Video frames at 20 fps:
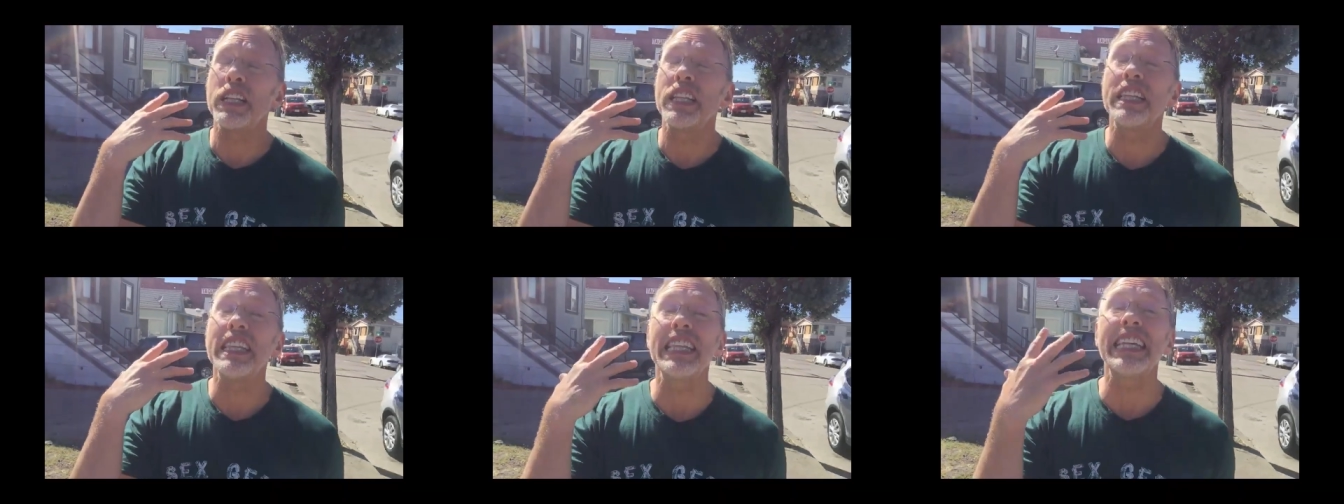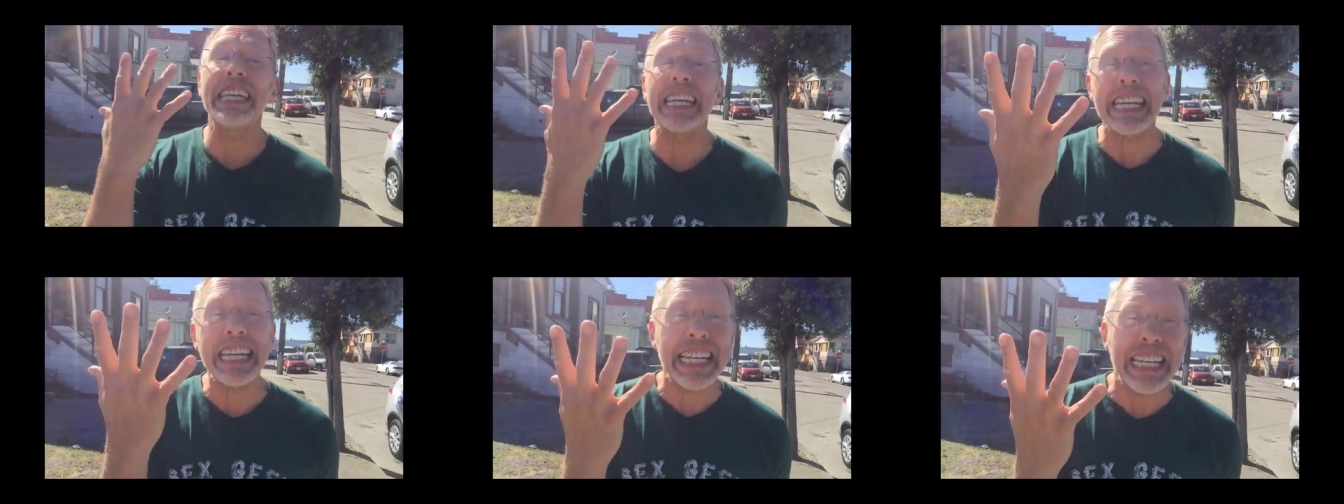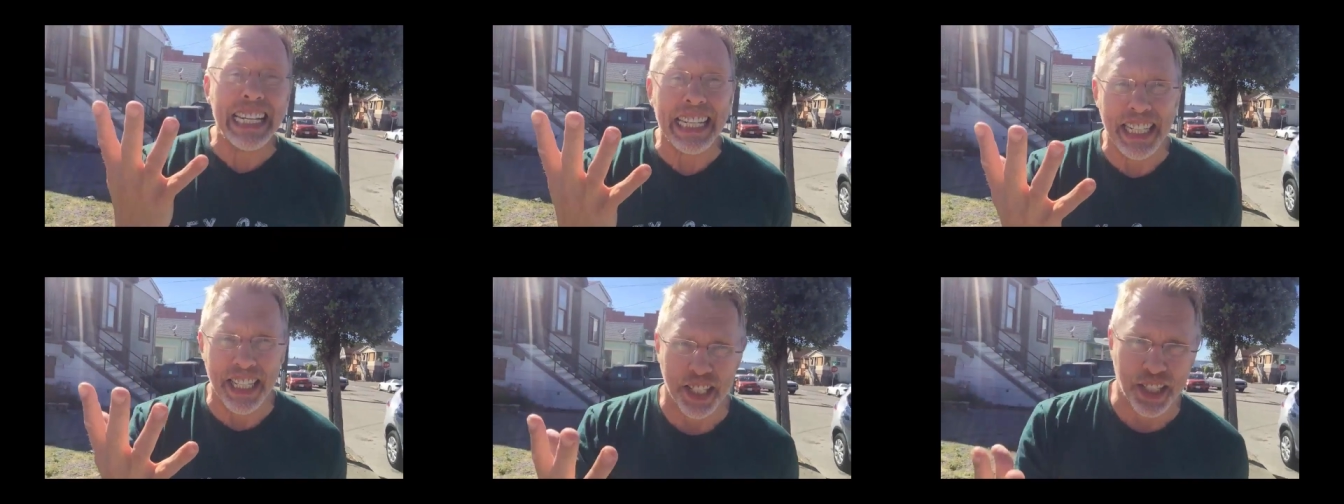
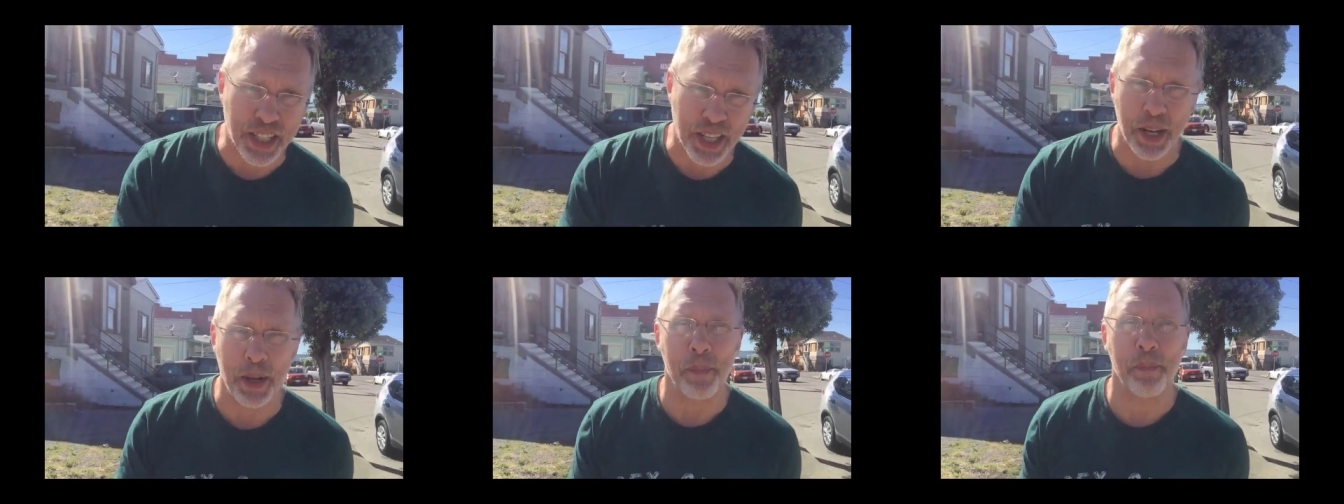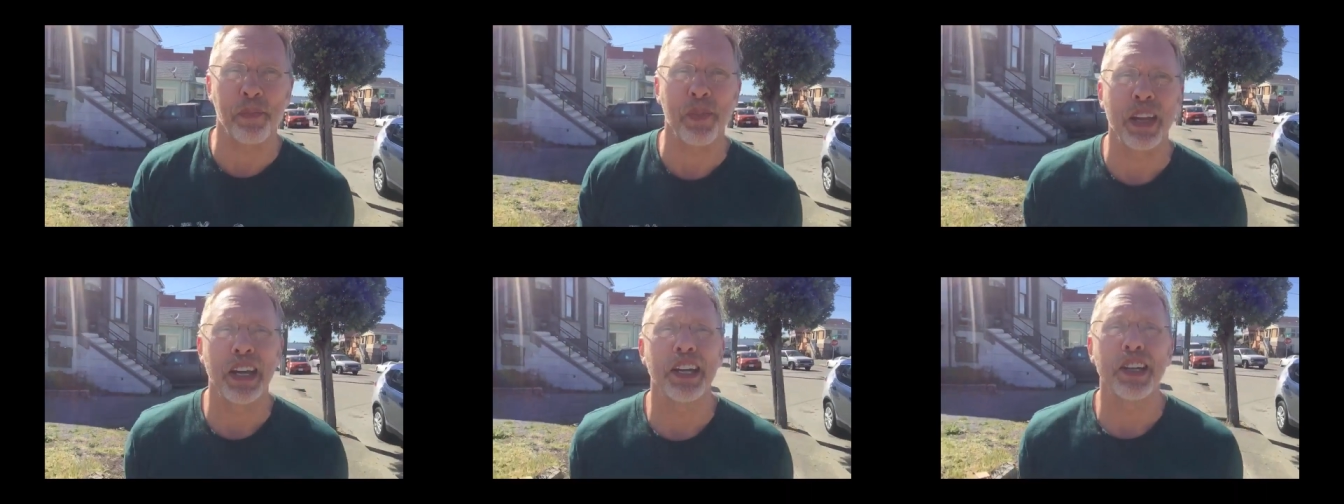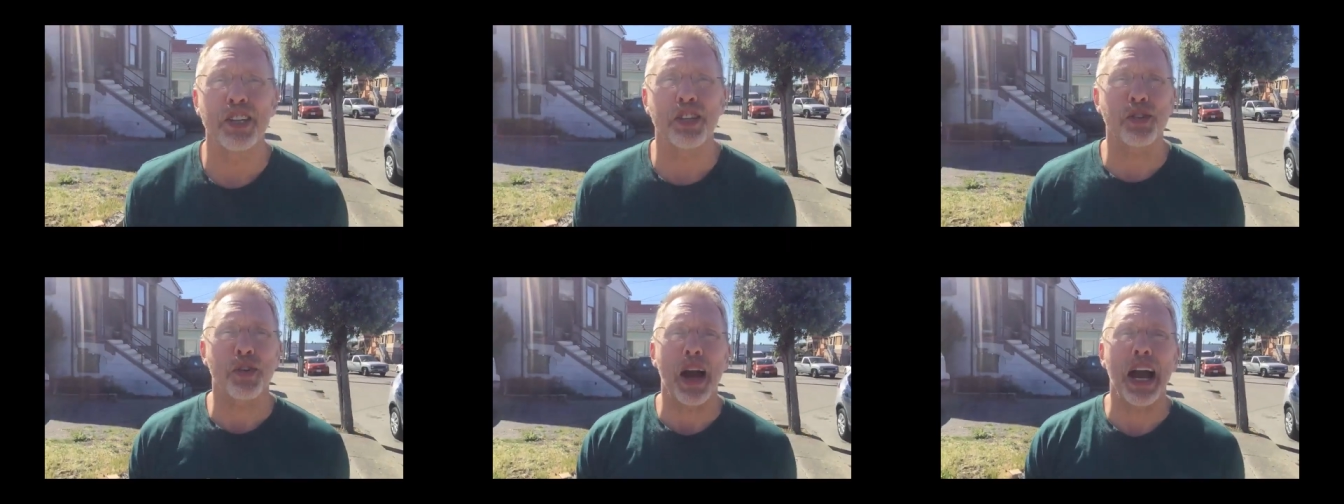please
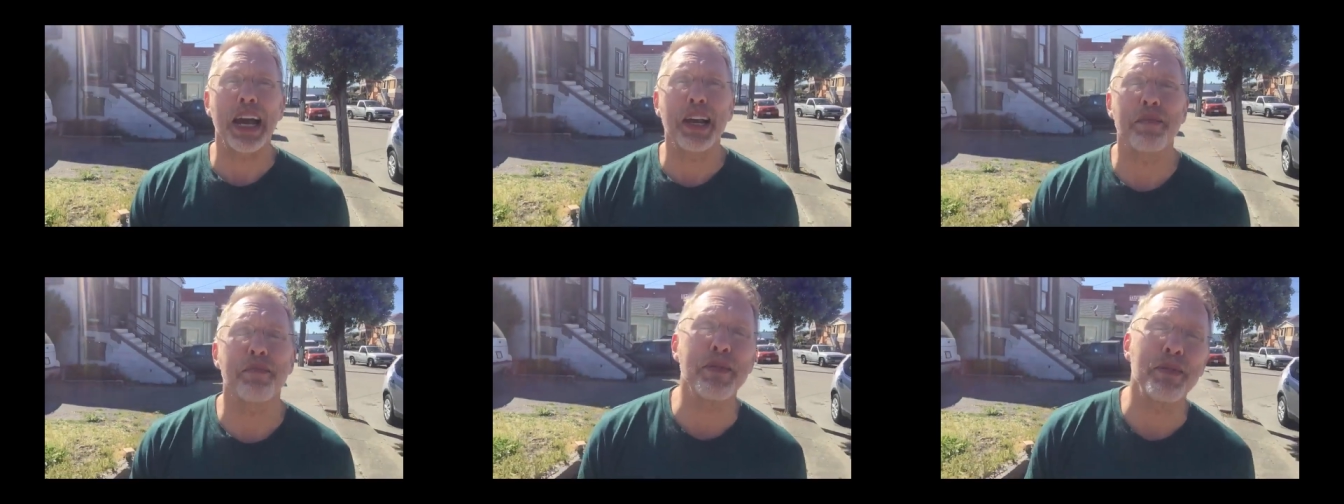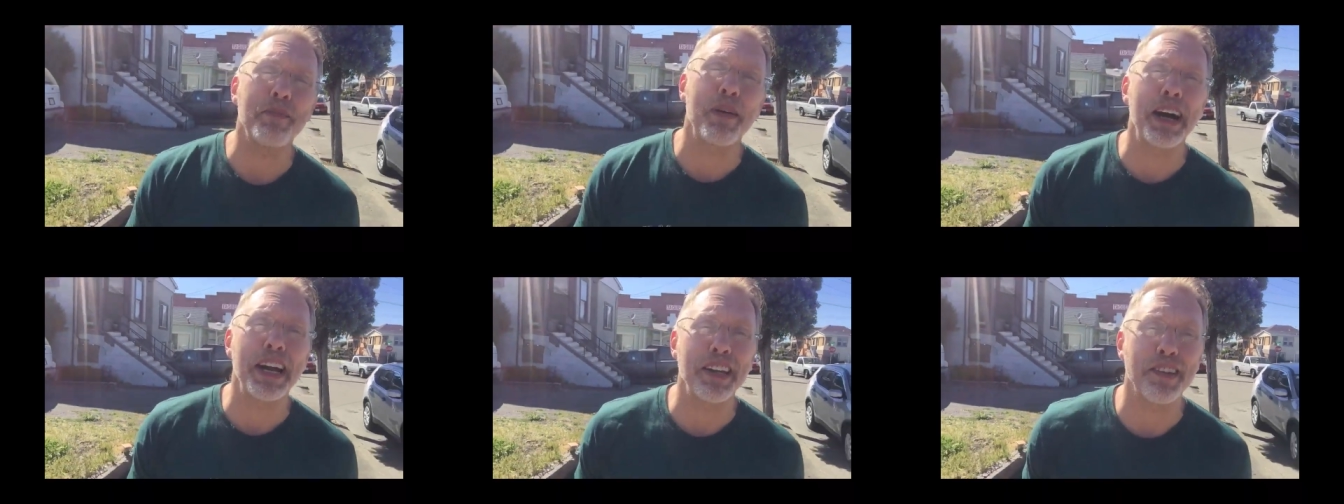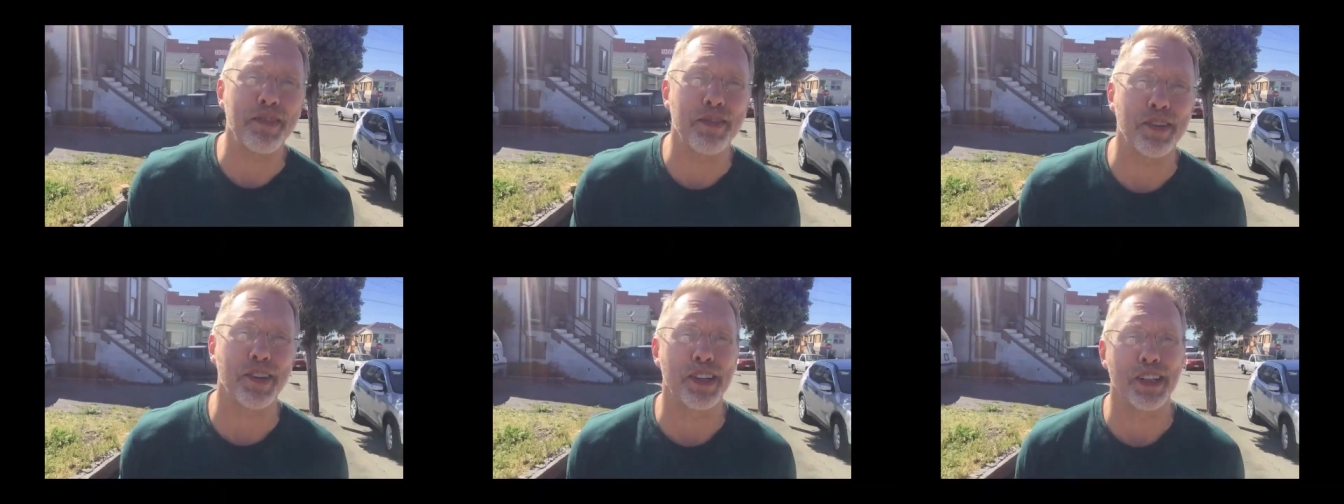try to be
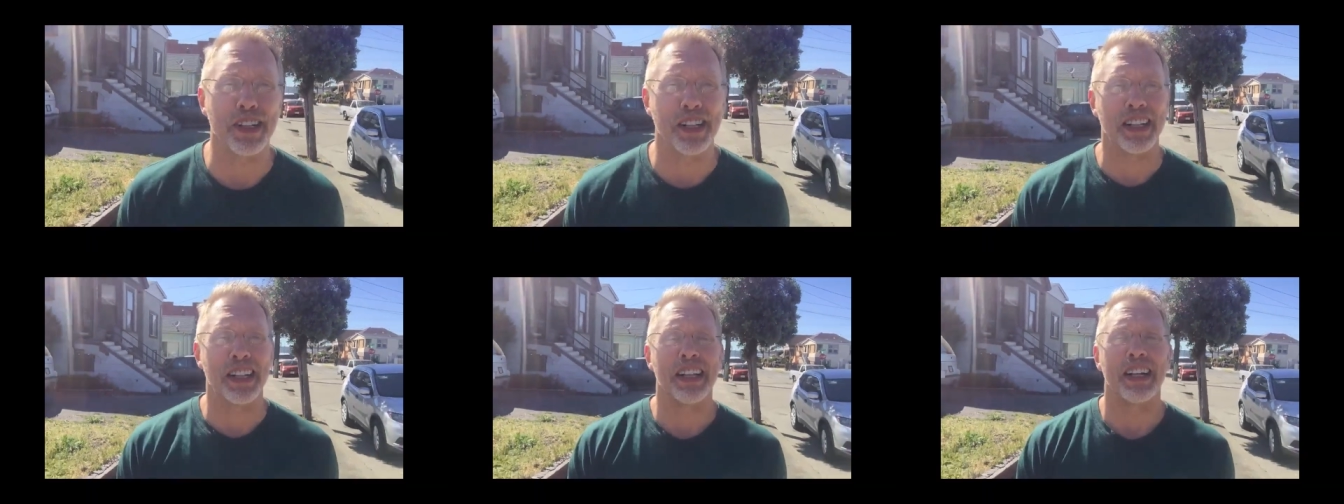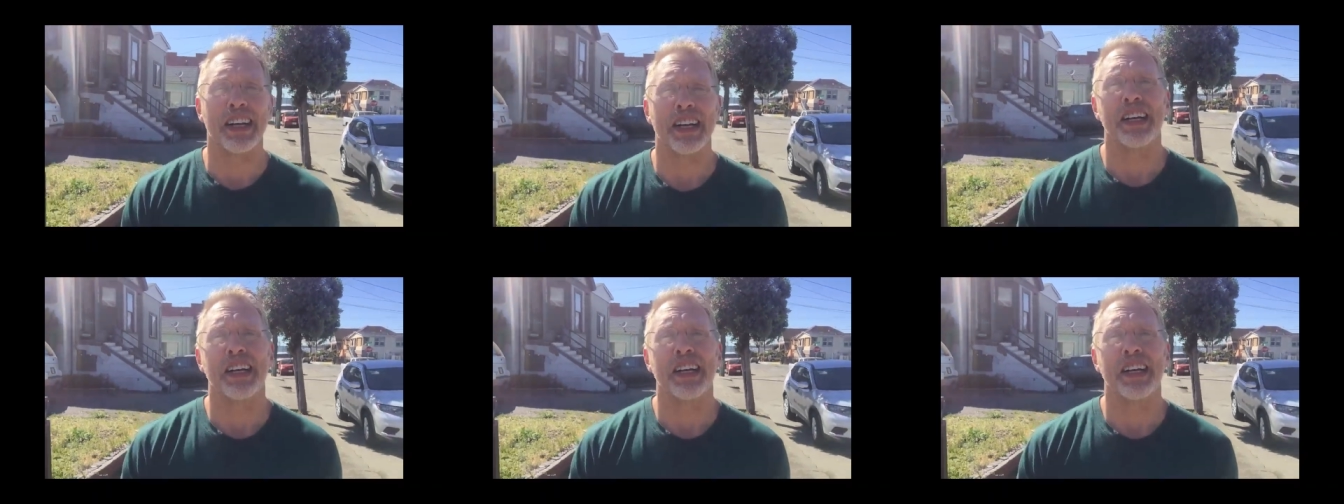mindful